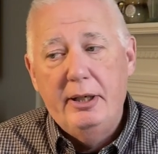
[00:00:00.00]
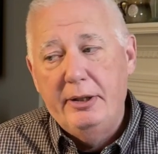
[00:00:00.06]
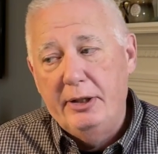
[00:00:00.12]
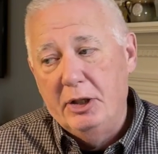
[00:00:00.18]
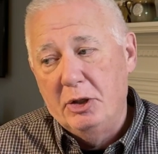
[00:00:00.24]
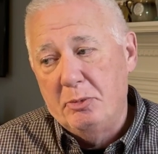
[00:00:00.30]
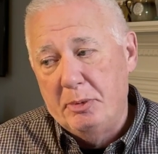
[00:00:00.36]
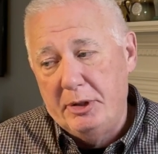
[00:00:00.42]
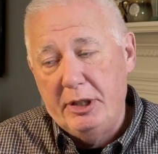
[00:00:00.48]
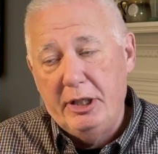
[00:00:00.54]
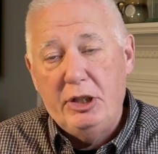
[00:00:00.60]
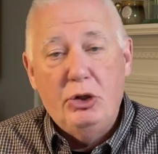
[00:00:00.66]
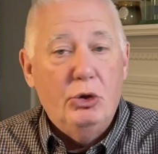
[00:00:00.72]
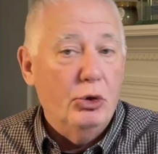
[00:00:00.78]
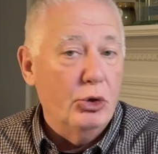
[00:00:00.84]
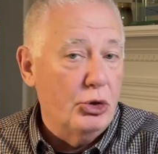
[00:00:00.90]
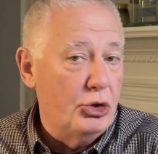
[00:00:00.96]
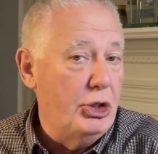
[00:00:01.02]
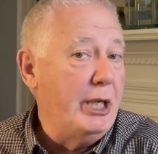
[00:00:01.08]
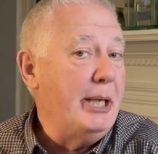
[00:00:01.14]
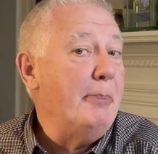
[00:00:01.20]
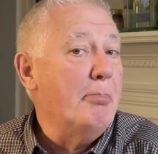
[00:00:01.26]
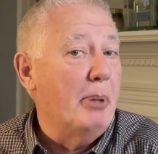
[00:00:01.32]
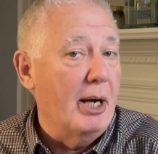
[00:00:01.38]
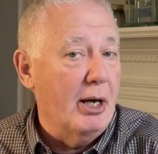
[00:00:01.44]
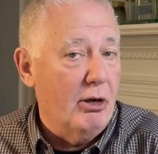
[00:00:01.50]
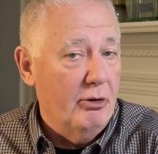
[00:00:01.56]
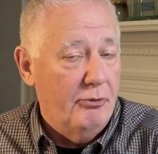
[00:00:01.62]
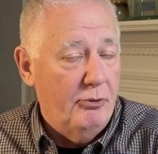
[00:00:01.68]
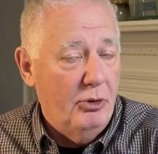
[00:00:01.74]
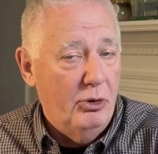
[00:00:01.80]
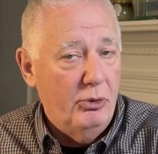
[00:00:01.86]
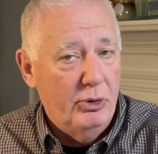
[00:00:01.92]
this particular cheap
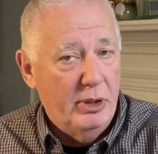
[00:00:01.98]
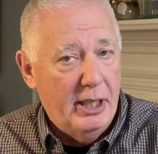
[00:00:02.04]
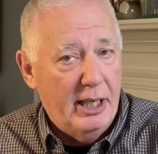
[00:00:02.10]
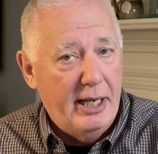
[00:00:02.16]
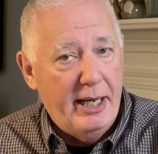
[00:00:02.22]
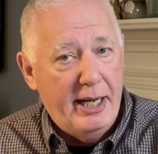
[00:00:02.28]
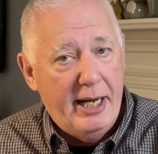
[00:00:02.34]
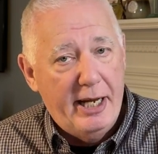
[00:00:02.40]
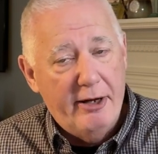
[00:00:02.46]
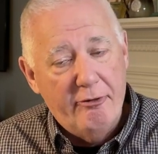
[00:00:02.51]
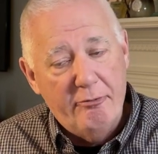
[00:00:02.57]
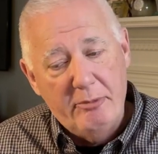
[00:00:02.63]
microphone that I have.